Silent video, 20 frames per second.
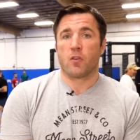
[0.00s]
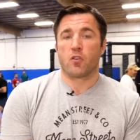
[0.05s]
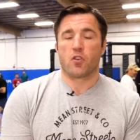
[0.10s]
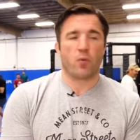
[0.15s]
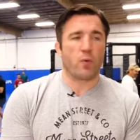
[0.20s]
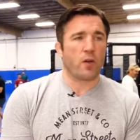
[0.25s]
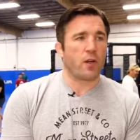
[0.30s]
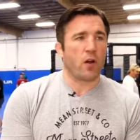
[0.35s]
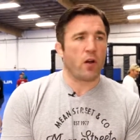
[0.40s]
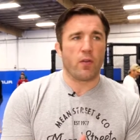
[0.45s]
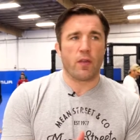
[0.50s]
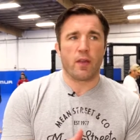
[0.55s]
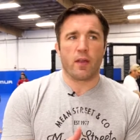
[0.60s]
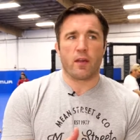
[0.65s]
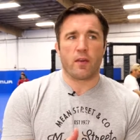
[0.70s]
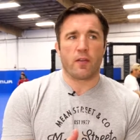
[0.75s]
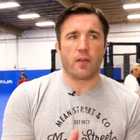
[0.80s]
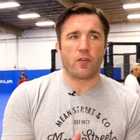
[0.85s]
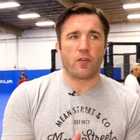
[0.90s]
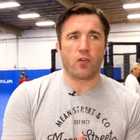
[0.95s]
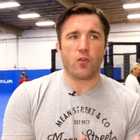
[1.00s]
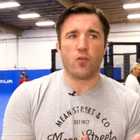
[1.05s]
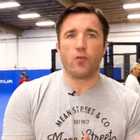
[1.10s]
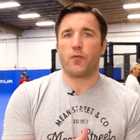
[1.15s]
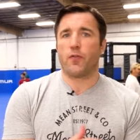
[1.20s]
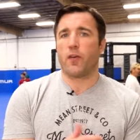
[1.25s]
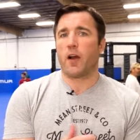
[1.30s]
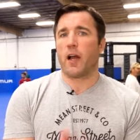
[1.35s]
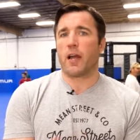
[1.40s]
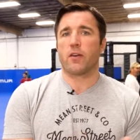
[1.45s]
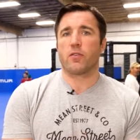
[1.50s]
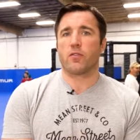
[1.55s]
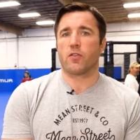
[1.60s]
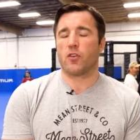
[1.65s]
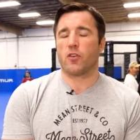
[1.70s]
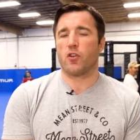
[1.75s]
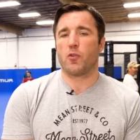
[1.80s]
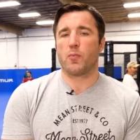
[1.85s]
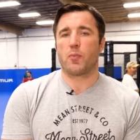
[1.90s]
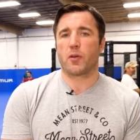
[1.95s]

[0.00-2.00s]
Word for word: So we know that the two fighters, the two